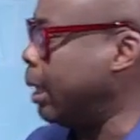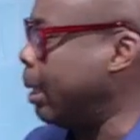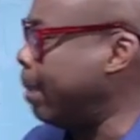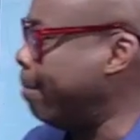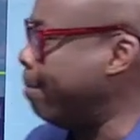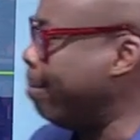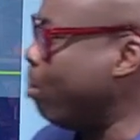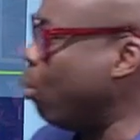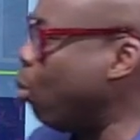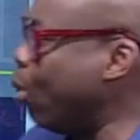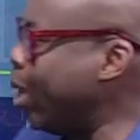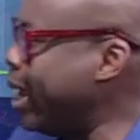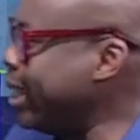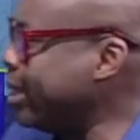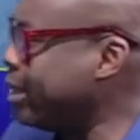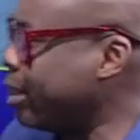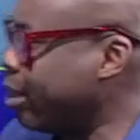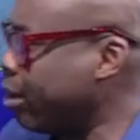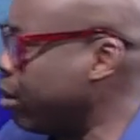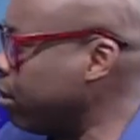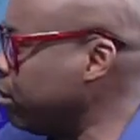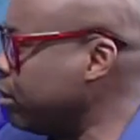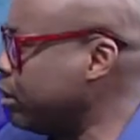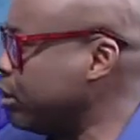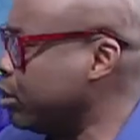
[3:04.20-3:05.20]
where the
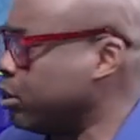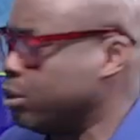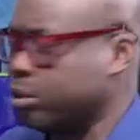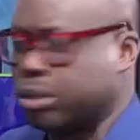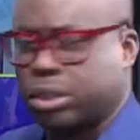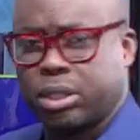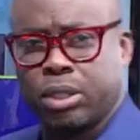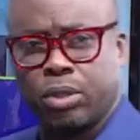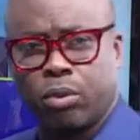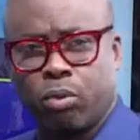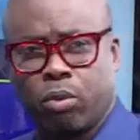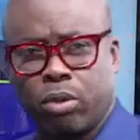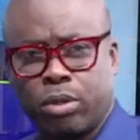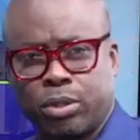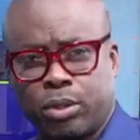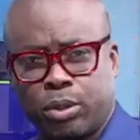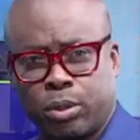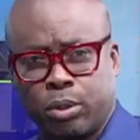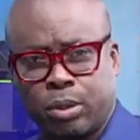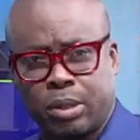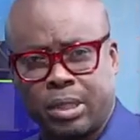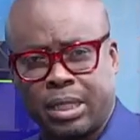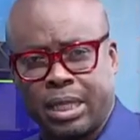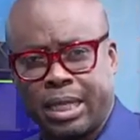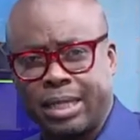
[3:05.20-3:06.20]
Constitution wants to
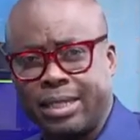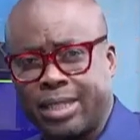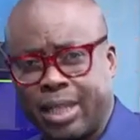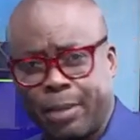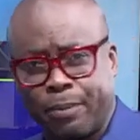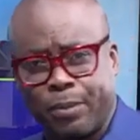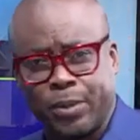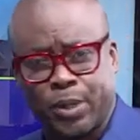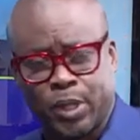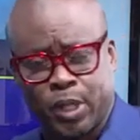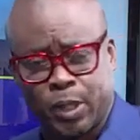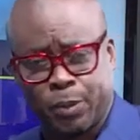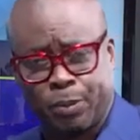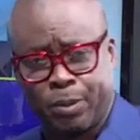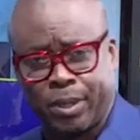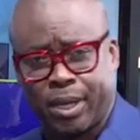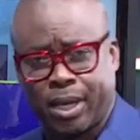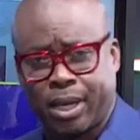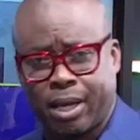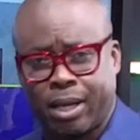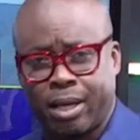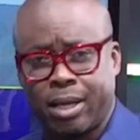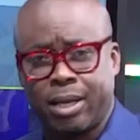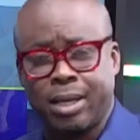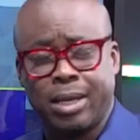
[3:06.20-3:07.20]
say deputy
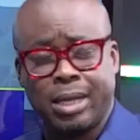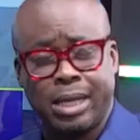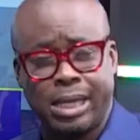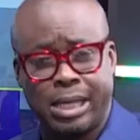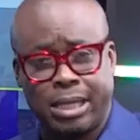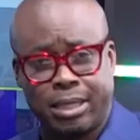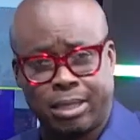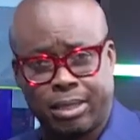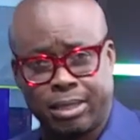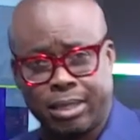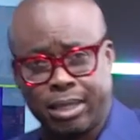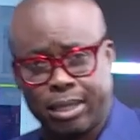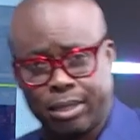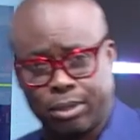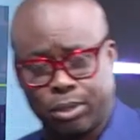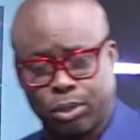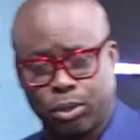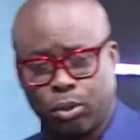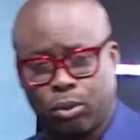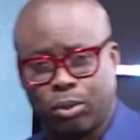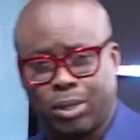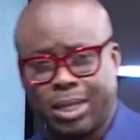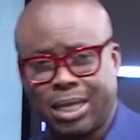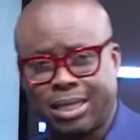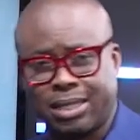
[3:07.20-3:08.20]
speaker, it says so.
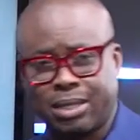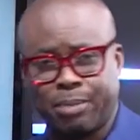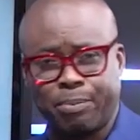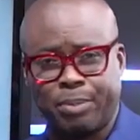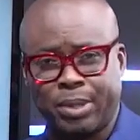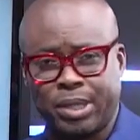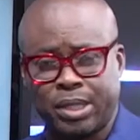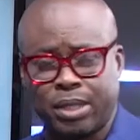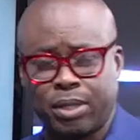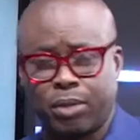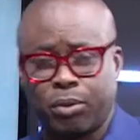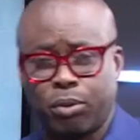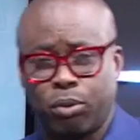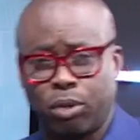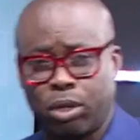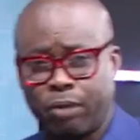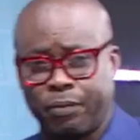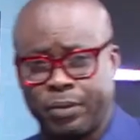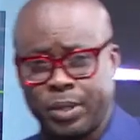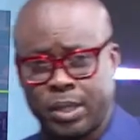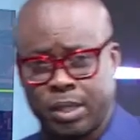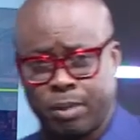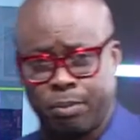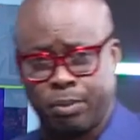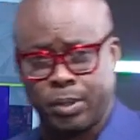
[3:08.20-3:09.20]
That's a basic rule of
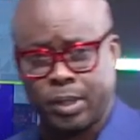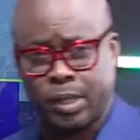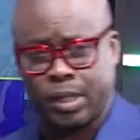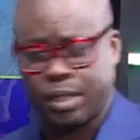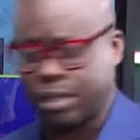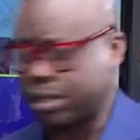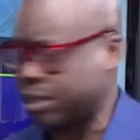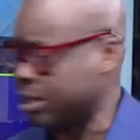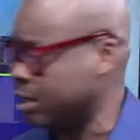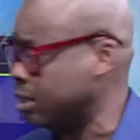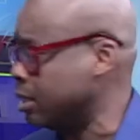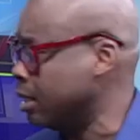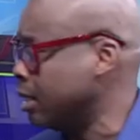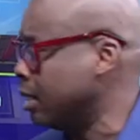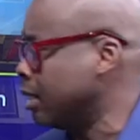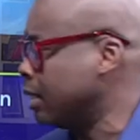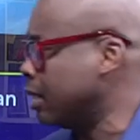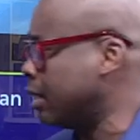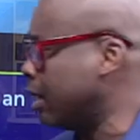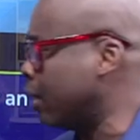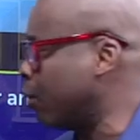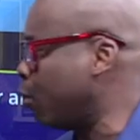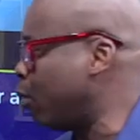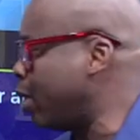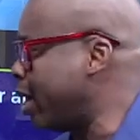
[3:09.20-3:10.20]
interpretation.
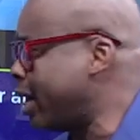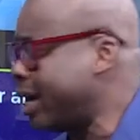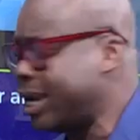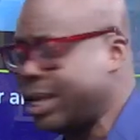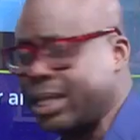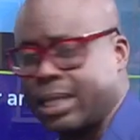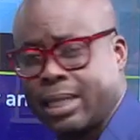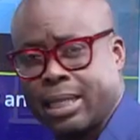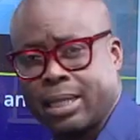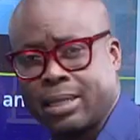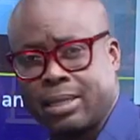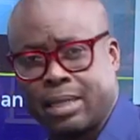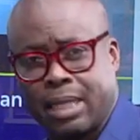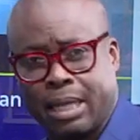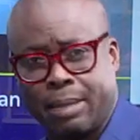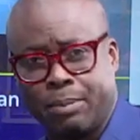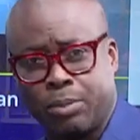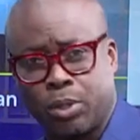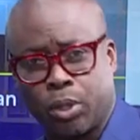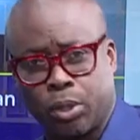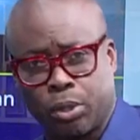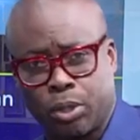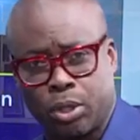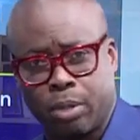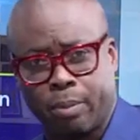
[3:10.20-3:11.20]
That where in the same
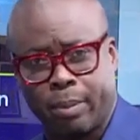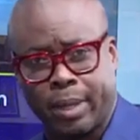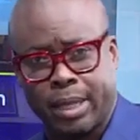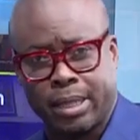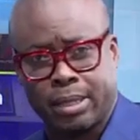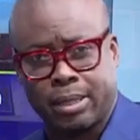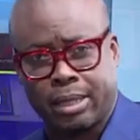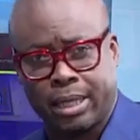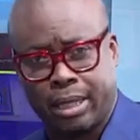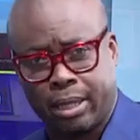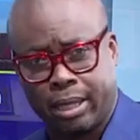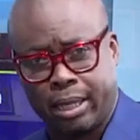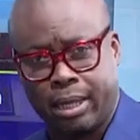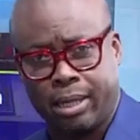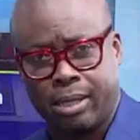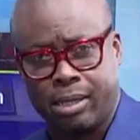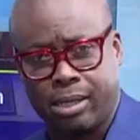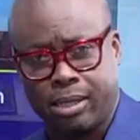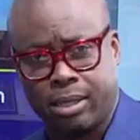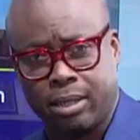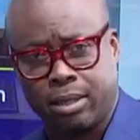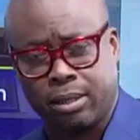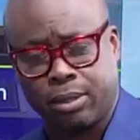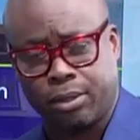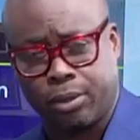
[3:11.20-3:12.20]
document, a
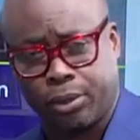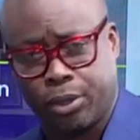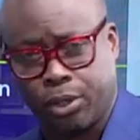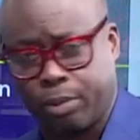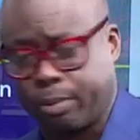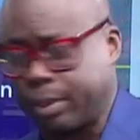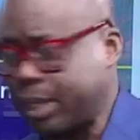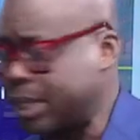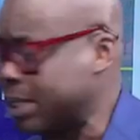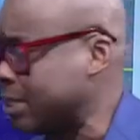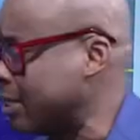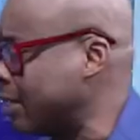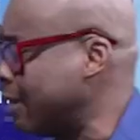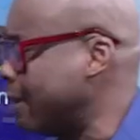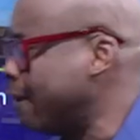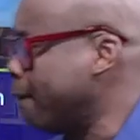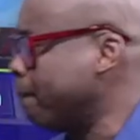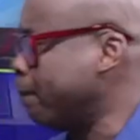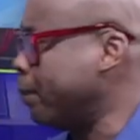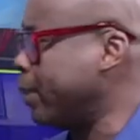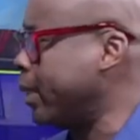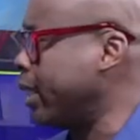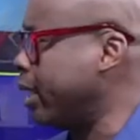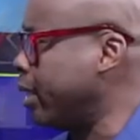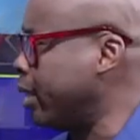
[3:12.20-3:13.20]
legal document,
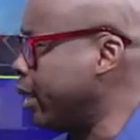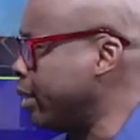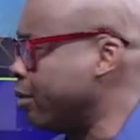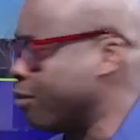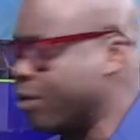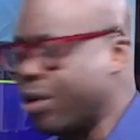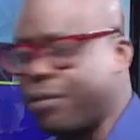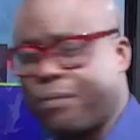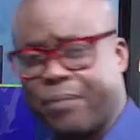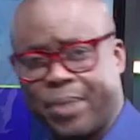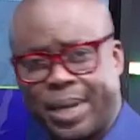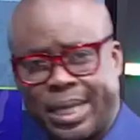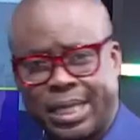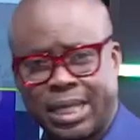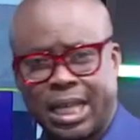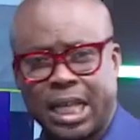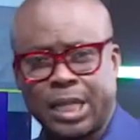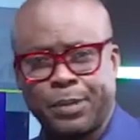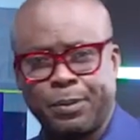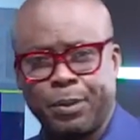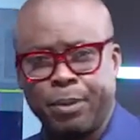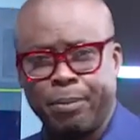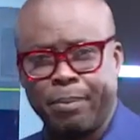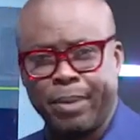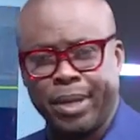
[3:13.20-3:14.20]
the reference has
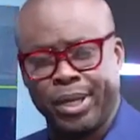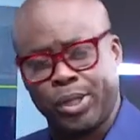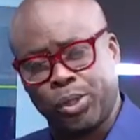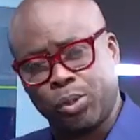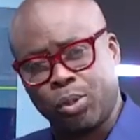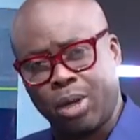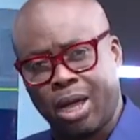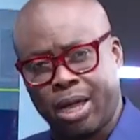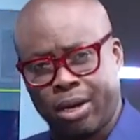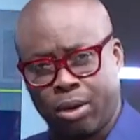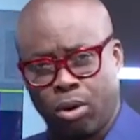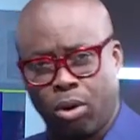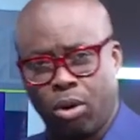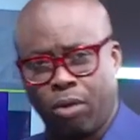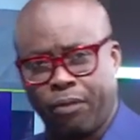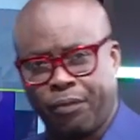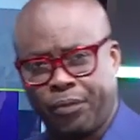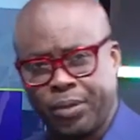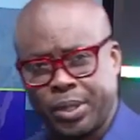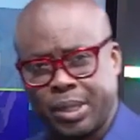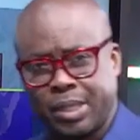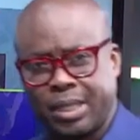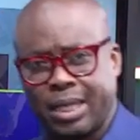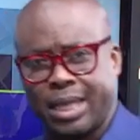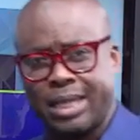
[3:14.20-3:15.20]
been made to an office,
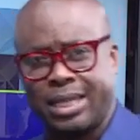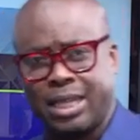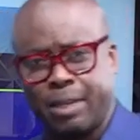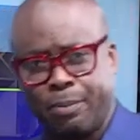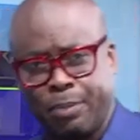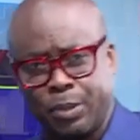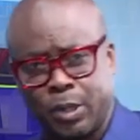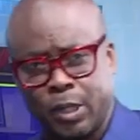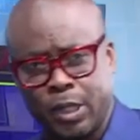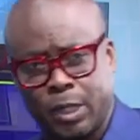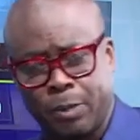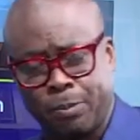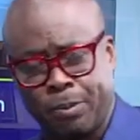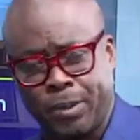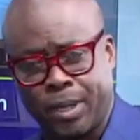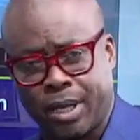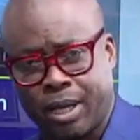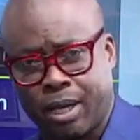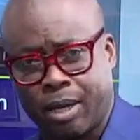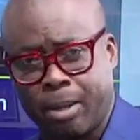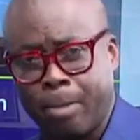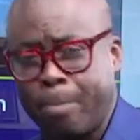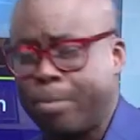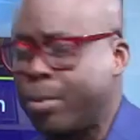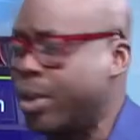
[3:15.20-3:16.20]
say a deputy
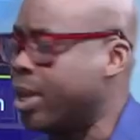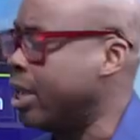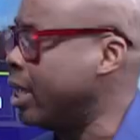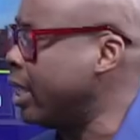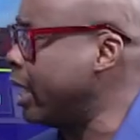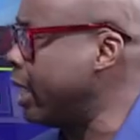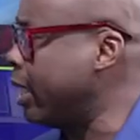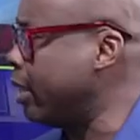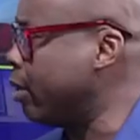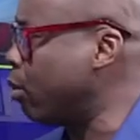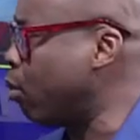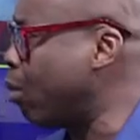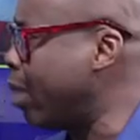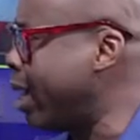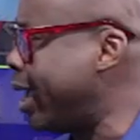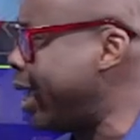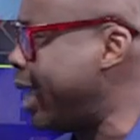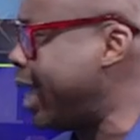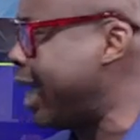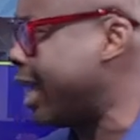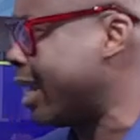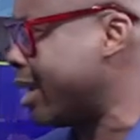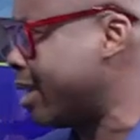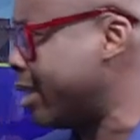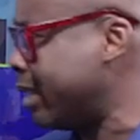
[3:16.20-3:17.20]
speaker, and where
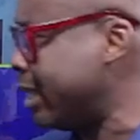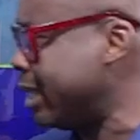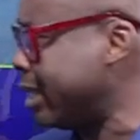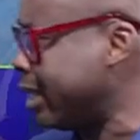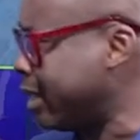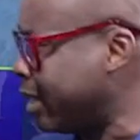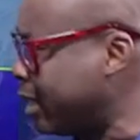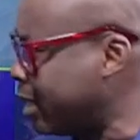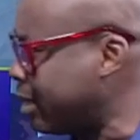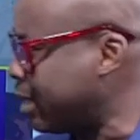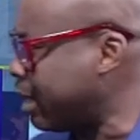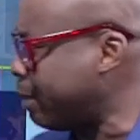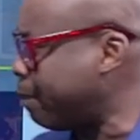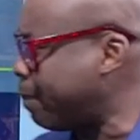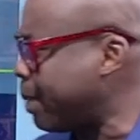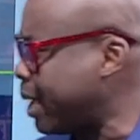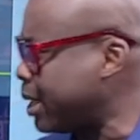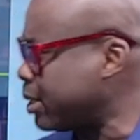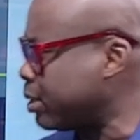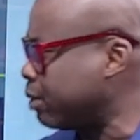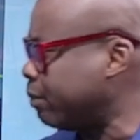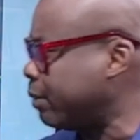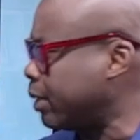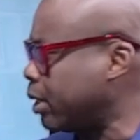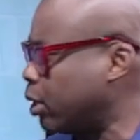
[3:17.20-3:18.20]
in another part
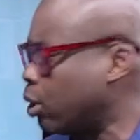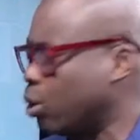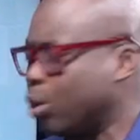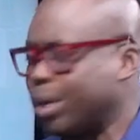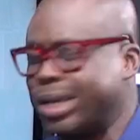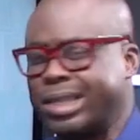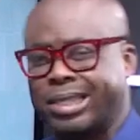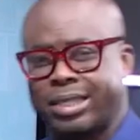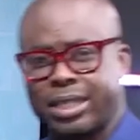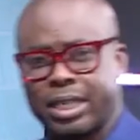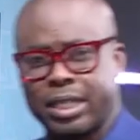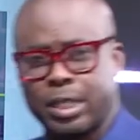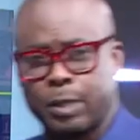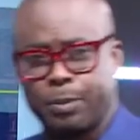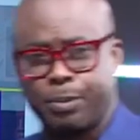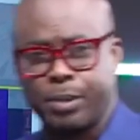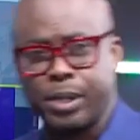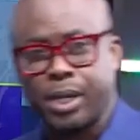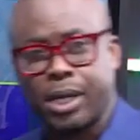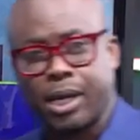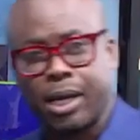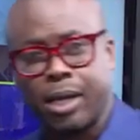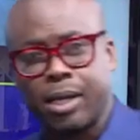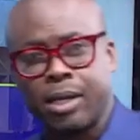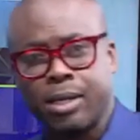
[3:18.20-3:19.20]
of the law it says
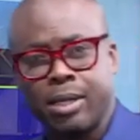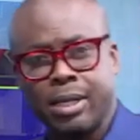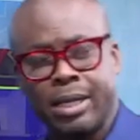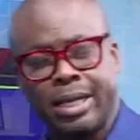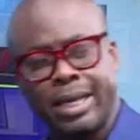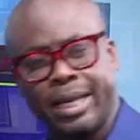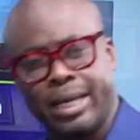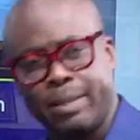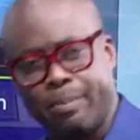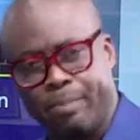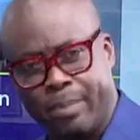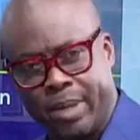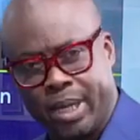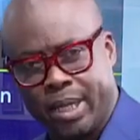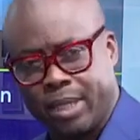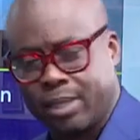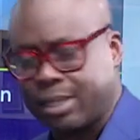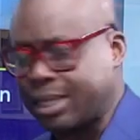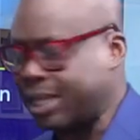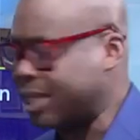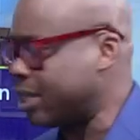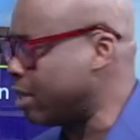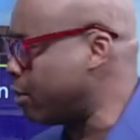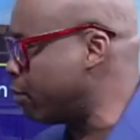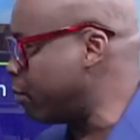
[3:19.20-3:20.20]
speaker, it means that
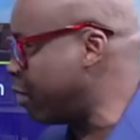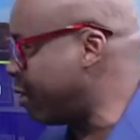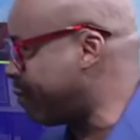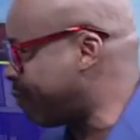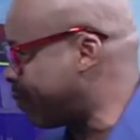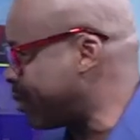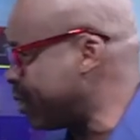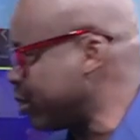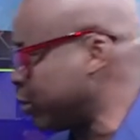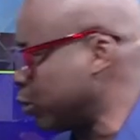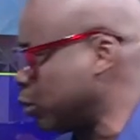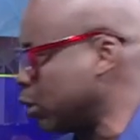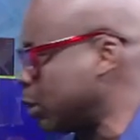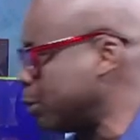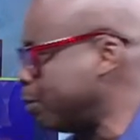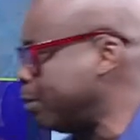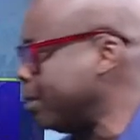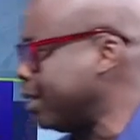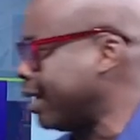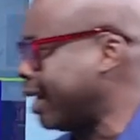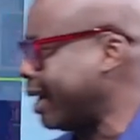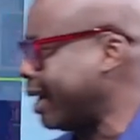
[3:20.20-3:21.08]
the reference to speaker